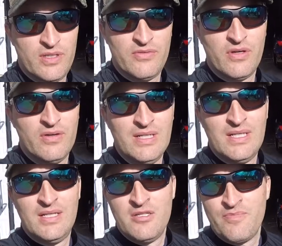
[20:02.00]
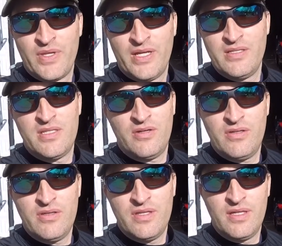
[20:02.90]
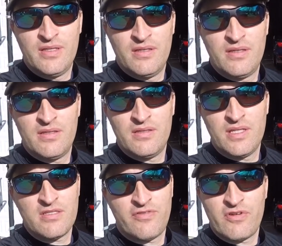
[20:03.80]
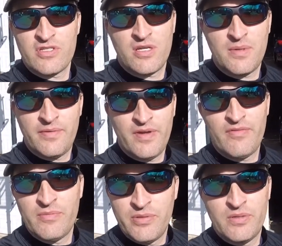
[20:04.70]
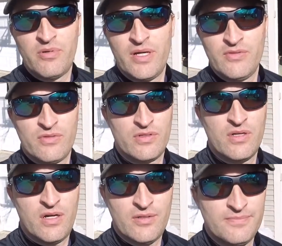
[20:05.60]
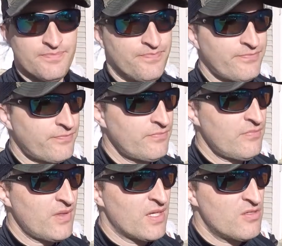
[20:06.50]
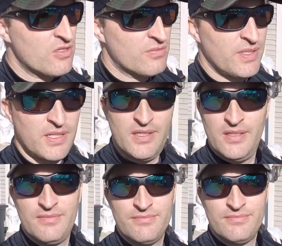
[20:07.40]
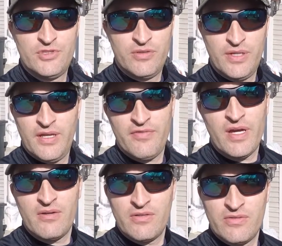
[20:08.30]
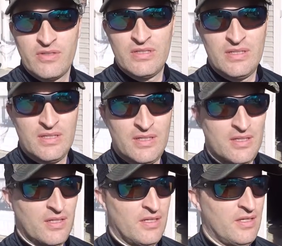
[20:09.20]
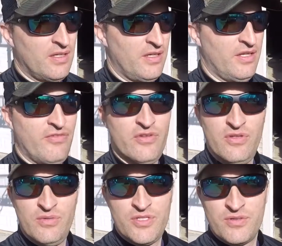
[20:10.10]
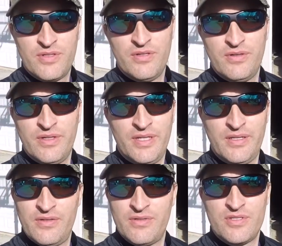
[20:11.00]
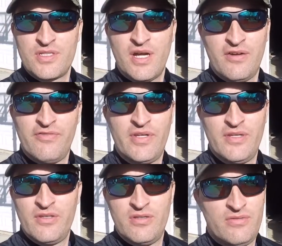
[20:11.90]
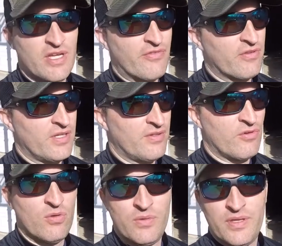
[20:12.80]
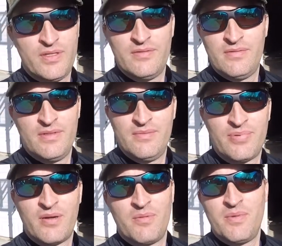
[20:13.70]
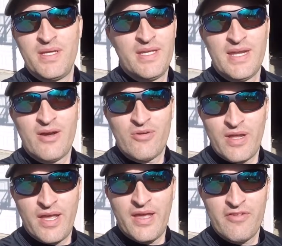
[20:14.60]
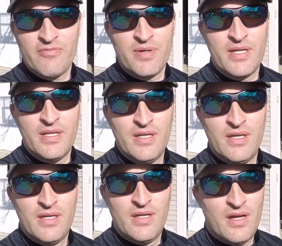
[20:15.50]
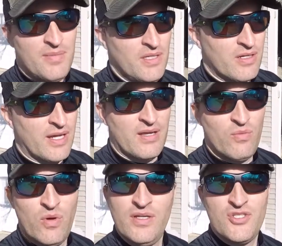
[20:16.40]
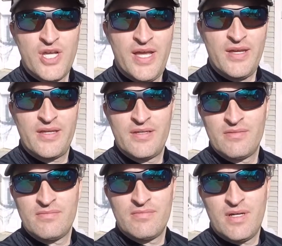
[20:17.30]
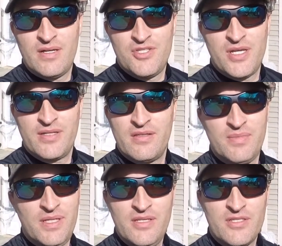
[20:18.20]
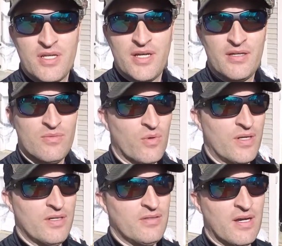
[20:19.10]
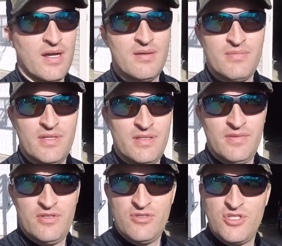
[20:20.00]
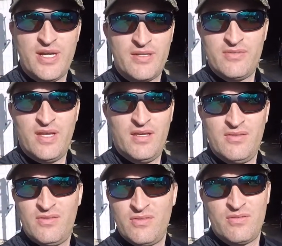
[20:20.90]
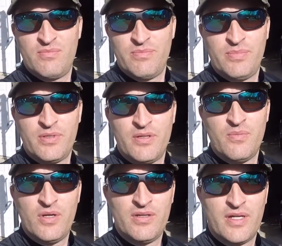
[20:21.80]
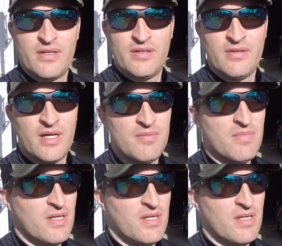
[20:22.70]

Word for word: So I can tell you that that's the first time I've ever put brakes on a car. It took me two and a half hours if you knew what you were doing and you were just confident, you could definitely roll with it in probably an hour and a half. But I mean, look, I had one jack. I jacked up each tire one at a time. Didn't even use jack stands. Just put up one tire at a time.